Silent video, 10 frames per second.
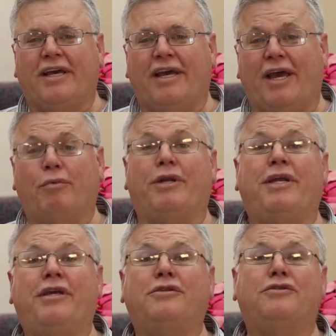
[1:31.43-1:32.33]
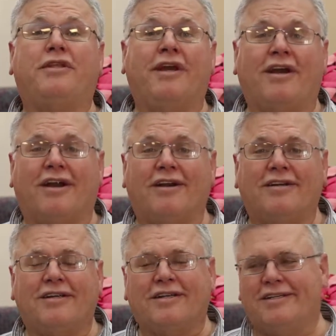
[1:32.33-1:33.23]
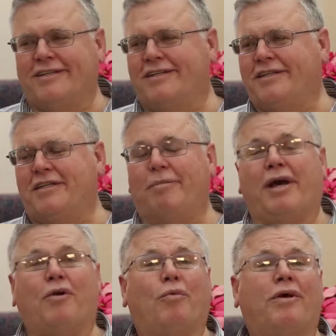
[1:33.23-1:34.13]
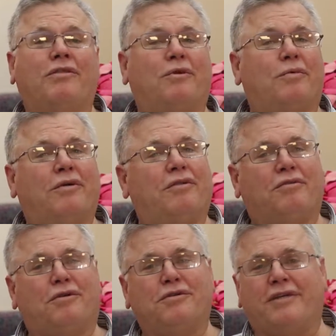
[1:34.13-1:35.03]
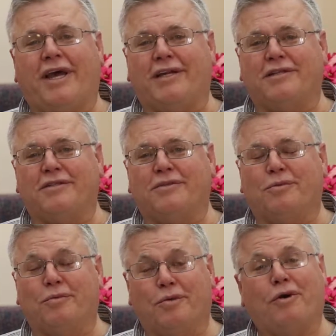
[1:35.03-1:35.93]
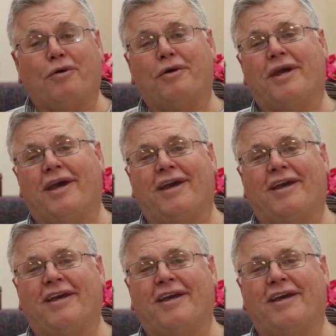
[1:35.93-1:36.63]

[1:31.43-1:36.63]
And when he is there, no matter what the world throws at us, we're okay